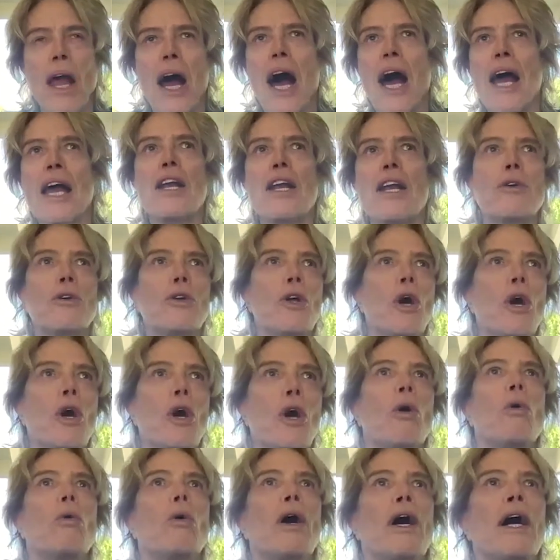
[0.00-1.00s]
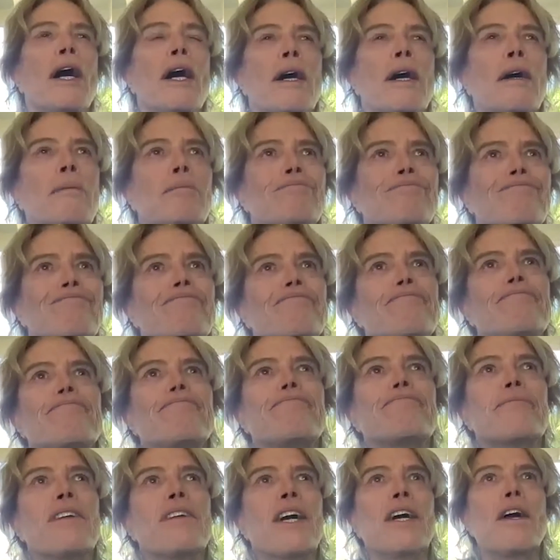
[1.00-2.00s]
I don't know,
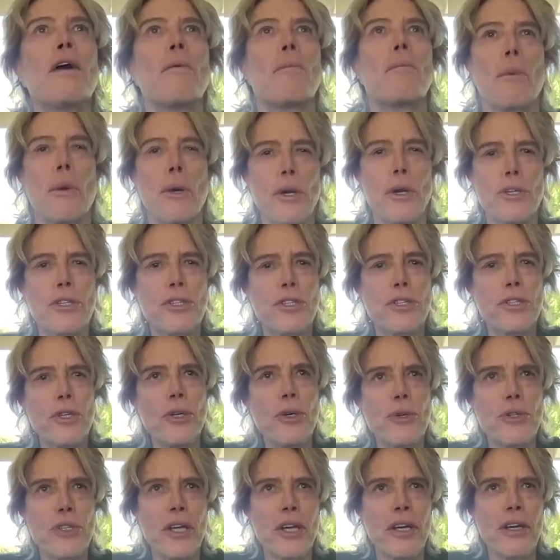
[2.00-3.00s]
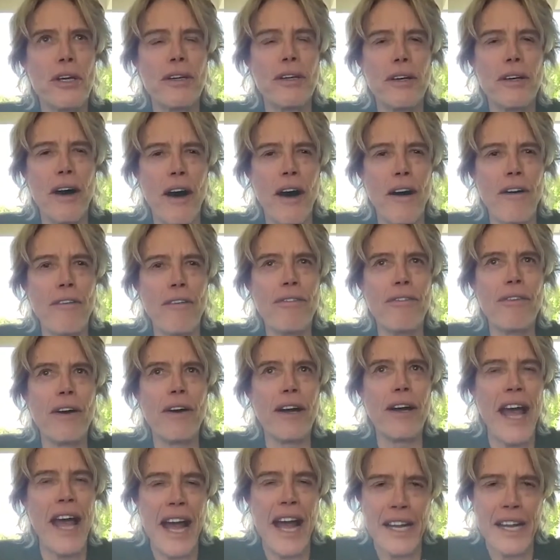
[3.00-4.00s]
pursuit of
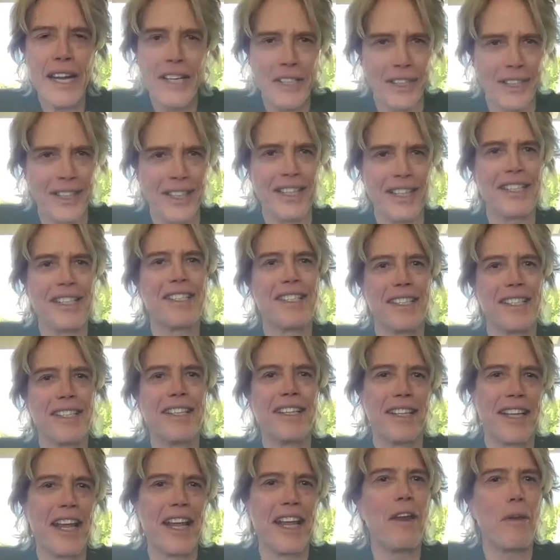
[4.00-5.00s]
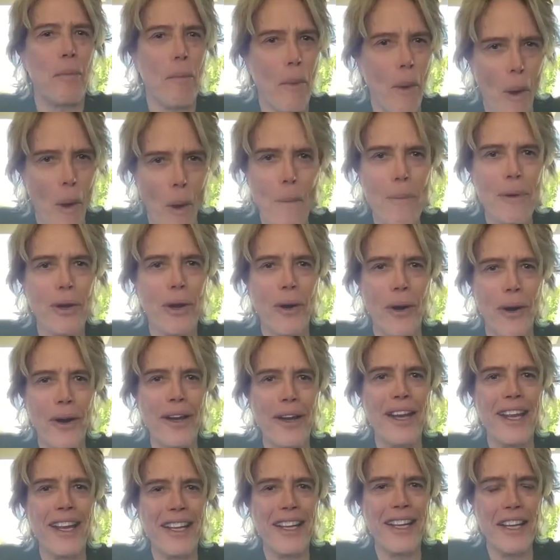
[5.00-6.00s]
excellence that Paul
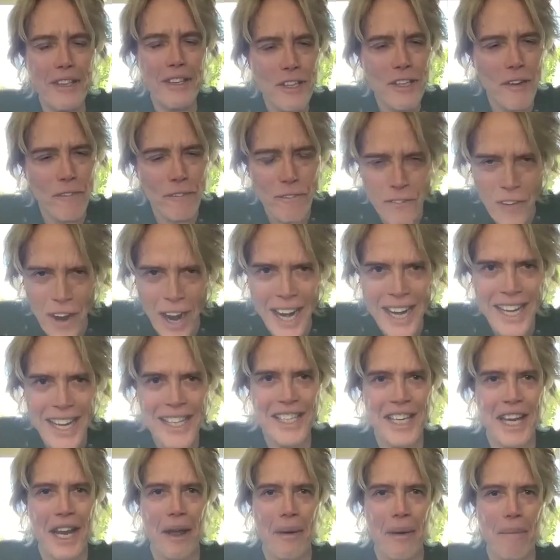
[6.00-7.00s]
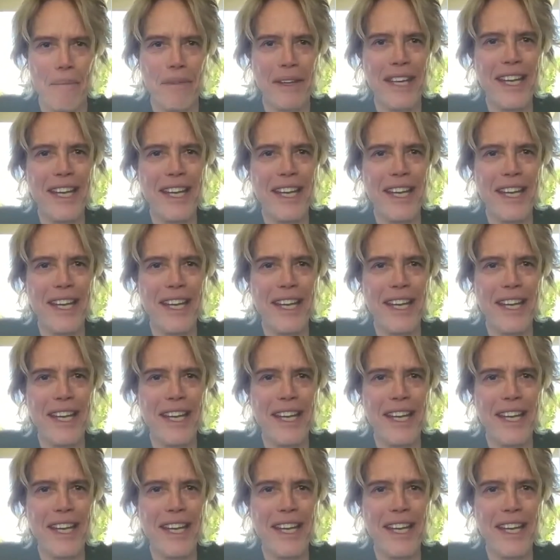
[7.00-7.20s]
McCartney, that defines him.